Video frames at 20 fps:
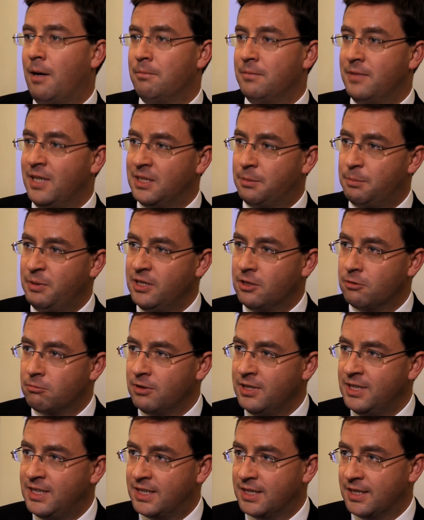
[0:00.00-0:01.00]
There's been a
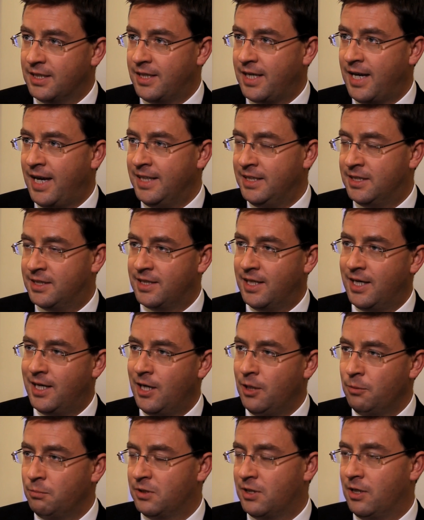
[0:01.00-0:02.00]
recent case that
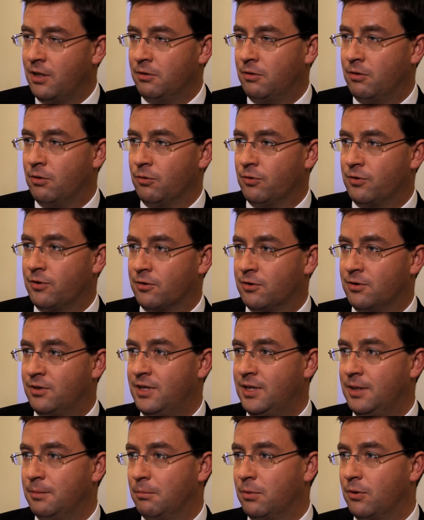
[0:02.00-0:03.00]
helps local
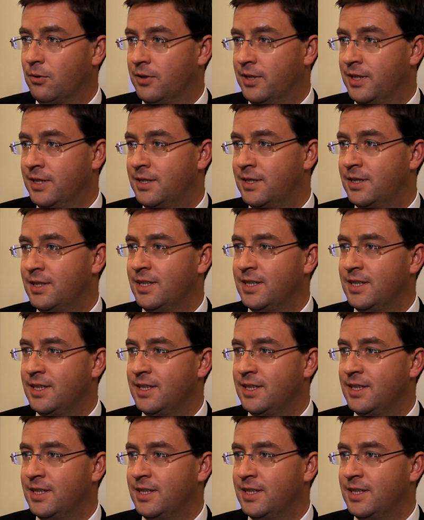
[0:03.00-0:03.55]
authority employers.